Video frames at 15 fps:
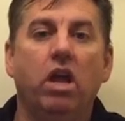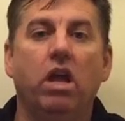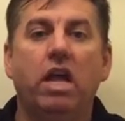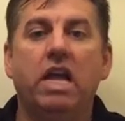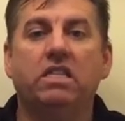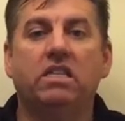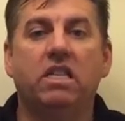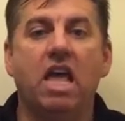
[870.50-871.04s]

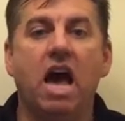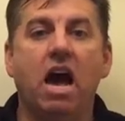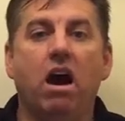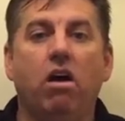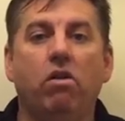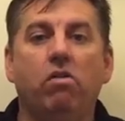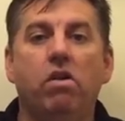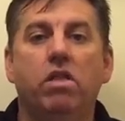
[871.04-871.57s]
it's
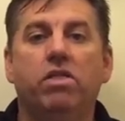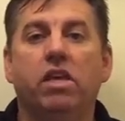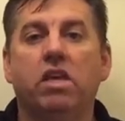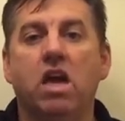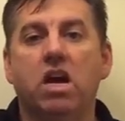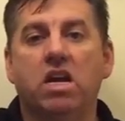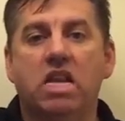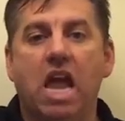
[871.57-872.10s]
now the
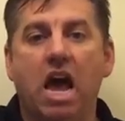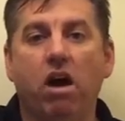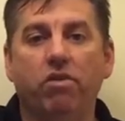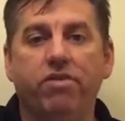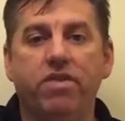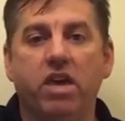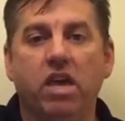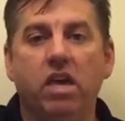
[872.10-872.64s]
young and
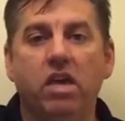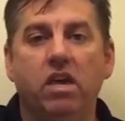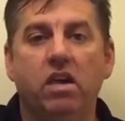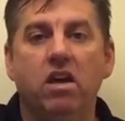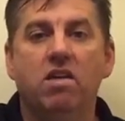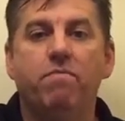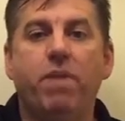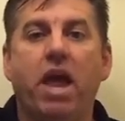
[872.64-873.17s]
healthy
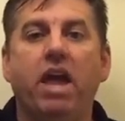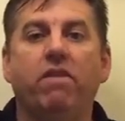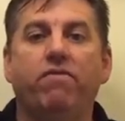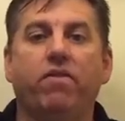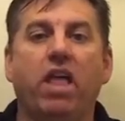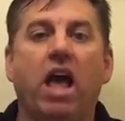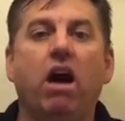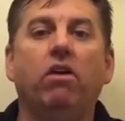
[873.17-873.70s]
paying
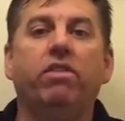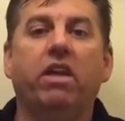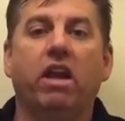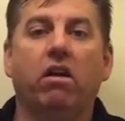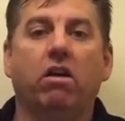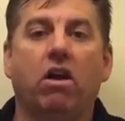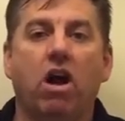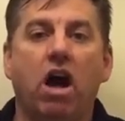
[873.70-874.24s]
for the health
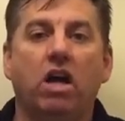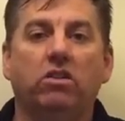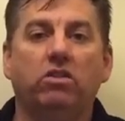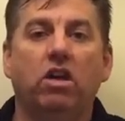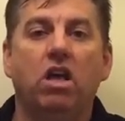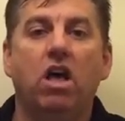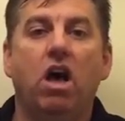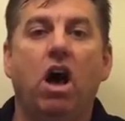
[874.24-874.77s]
care
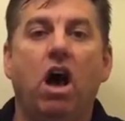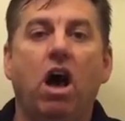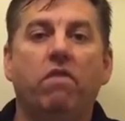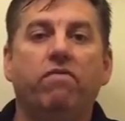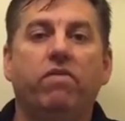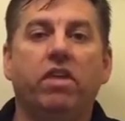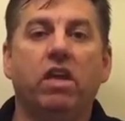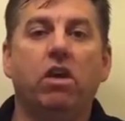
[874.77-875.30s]
costs
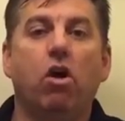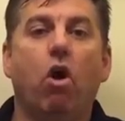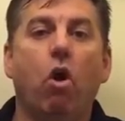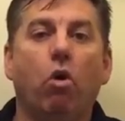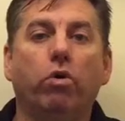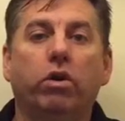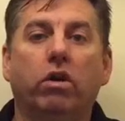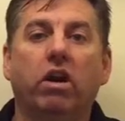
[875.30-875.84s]
of the
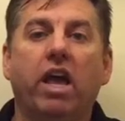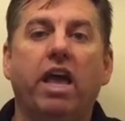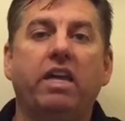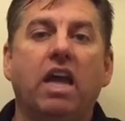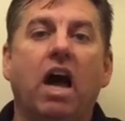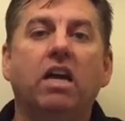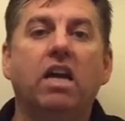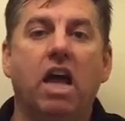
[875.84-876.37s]
older
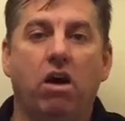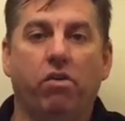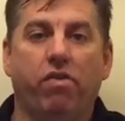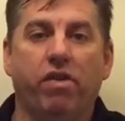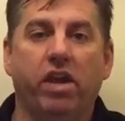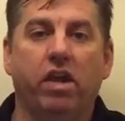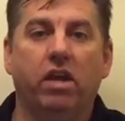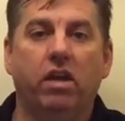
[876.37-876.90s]
and
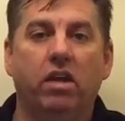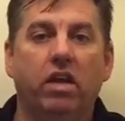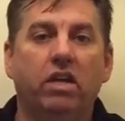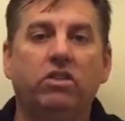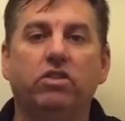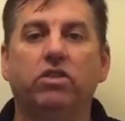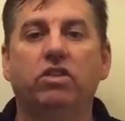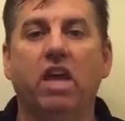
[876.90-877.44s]
unhealthy.
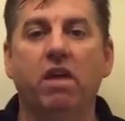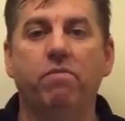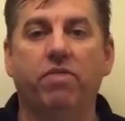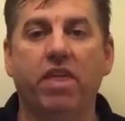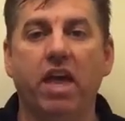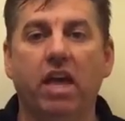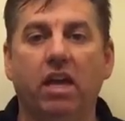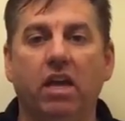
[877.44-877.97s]
It's the same
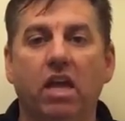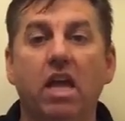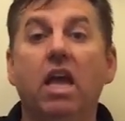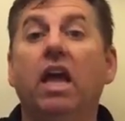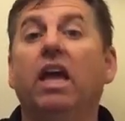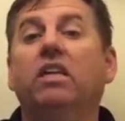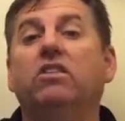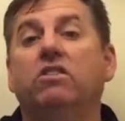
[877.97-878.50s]
thing.
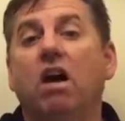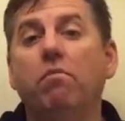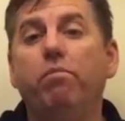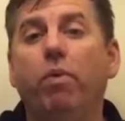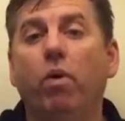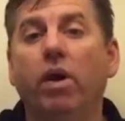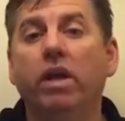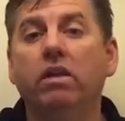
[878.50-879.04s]
At some
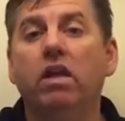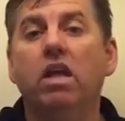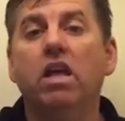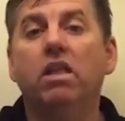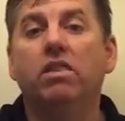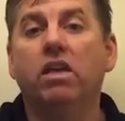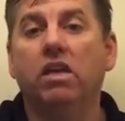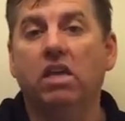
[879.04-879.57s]
point,
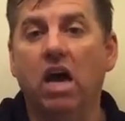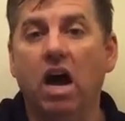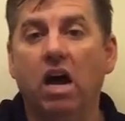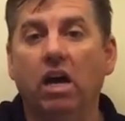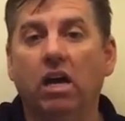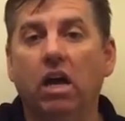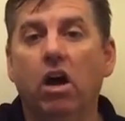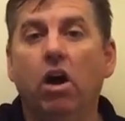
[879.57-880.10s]
the
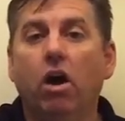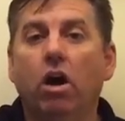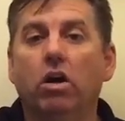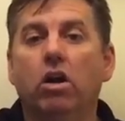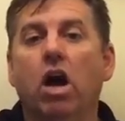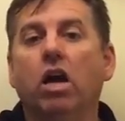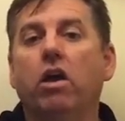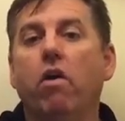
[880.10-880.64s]
young are
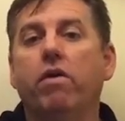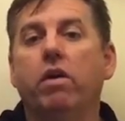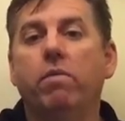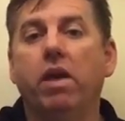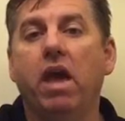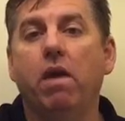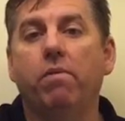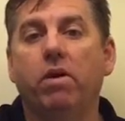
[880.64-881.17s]
not going to
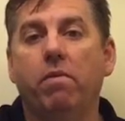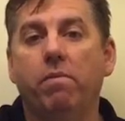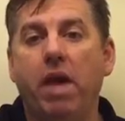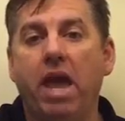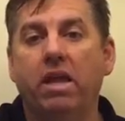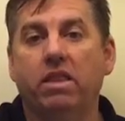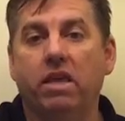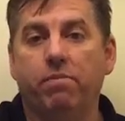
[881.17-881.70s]
be able to
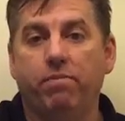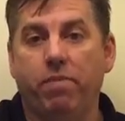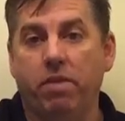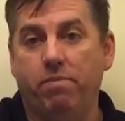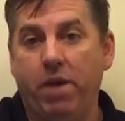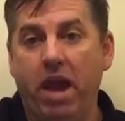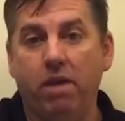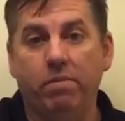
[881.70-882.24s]
make the
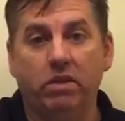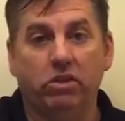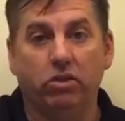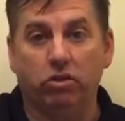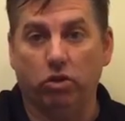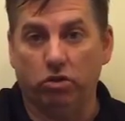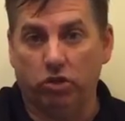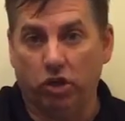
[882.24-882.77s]
payments in
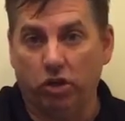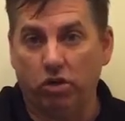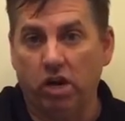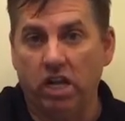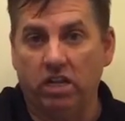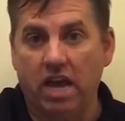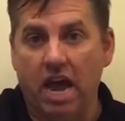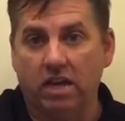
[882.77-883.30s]
Social
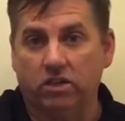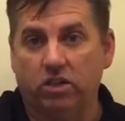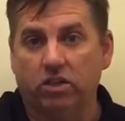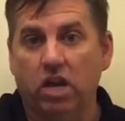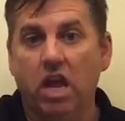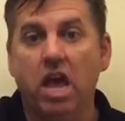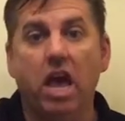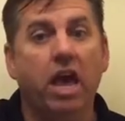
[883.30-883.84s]
Security
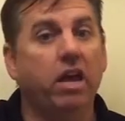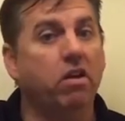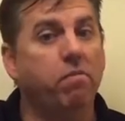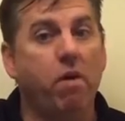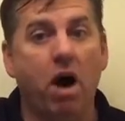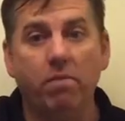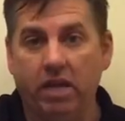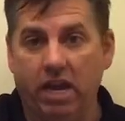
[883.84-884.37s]
taxes and
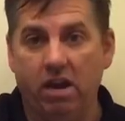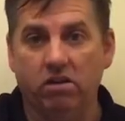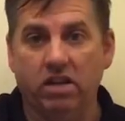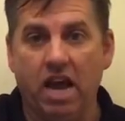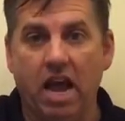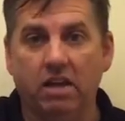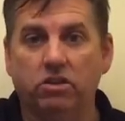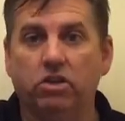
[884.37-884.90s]
Obamacare
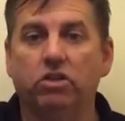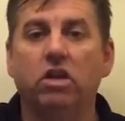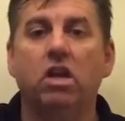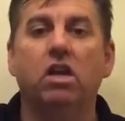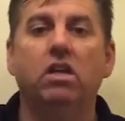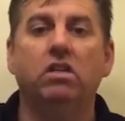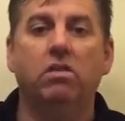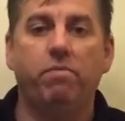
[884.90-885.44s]

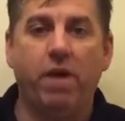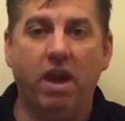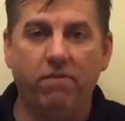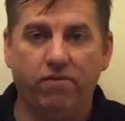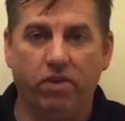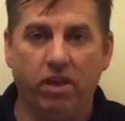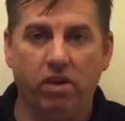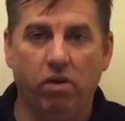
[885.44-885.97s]
taxes to
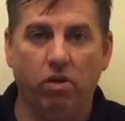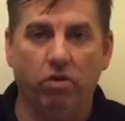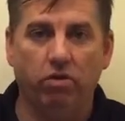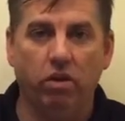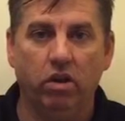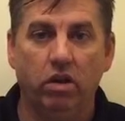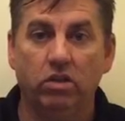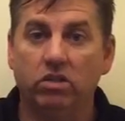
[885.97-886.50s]
pay for the old.
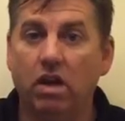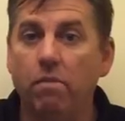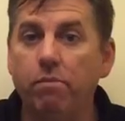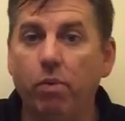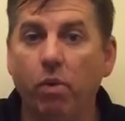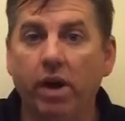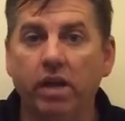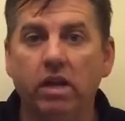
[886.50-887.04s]
At
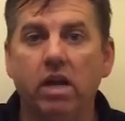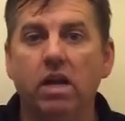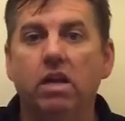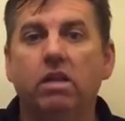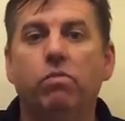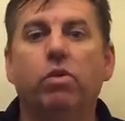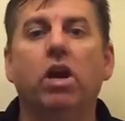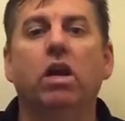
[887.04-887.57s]
some point,
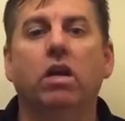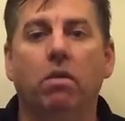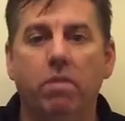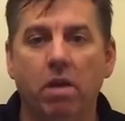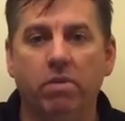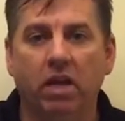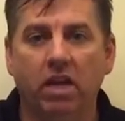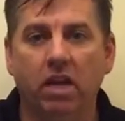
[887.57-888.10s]
we're not going to
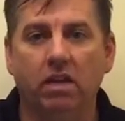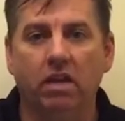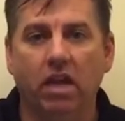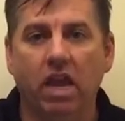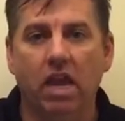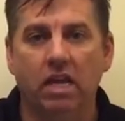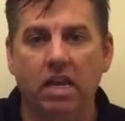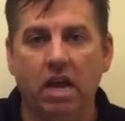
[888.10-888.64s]
be able to kick the
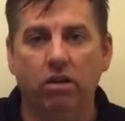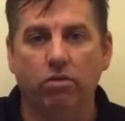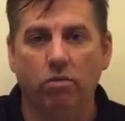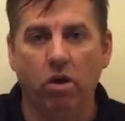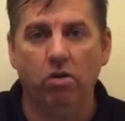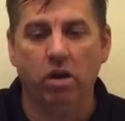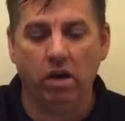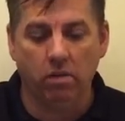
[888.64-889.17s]
can down the
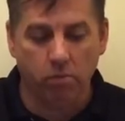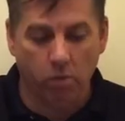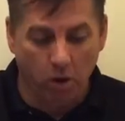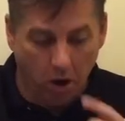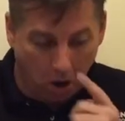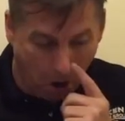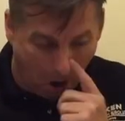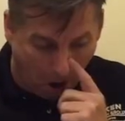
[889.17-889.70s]
road anymore.